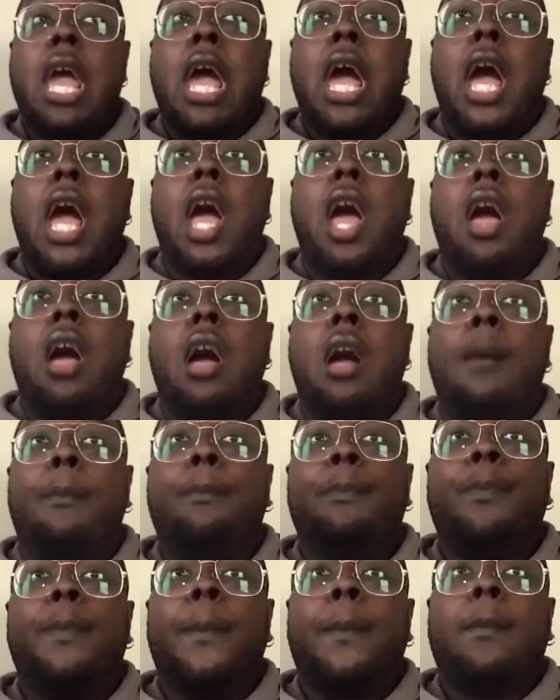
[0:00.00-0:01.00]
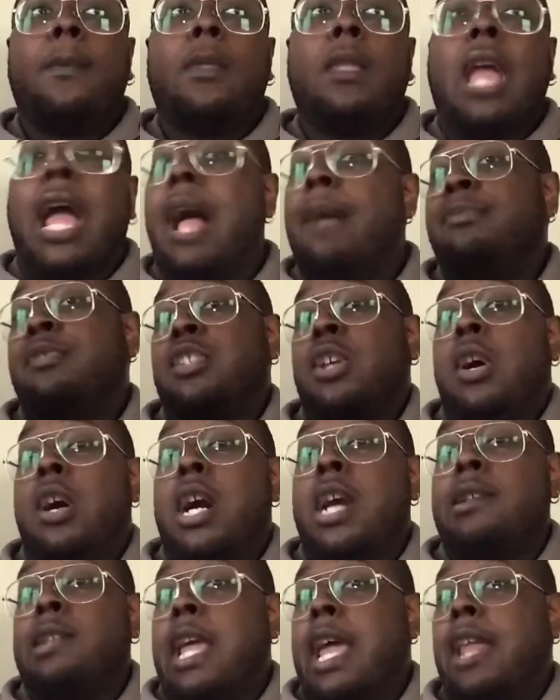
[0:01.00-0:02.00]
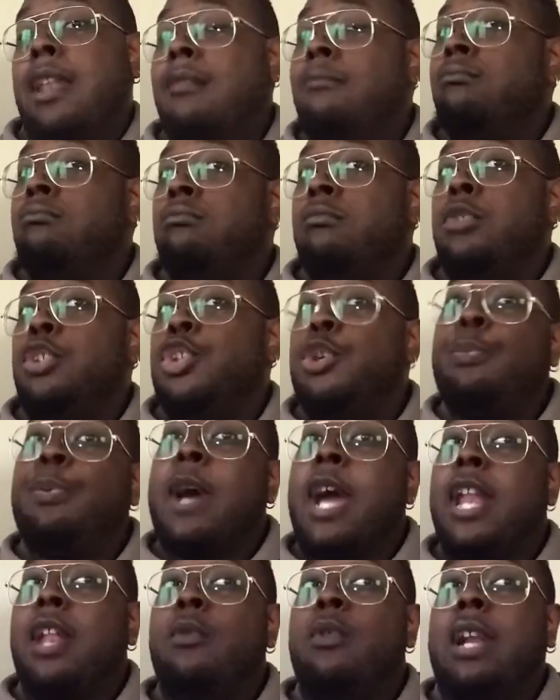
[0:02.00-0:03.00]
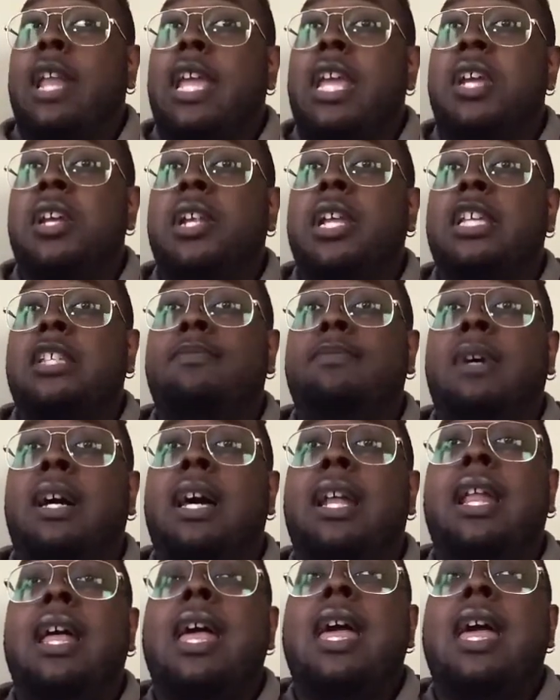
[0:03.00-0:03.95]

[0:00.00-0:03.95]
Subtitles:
I'm sorry that you probably didn't want to hear this, but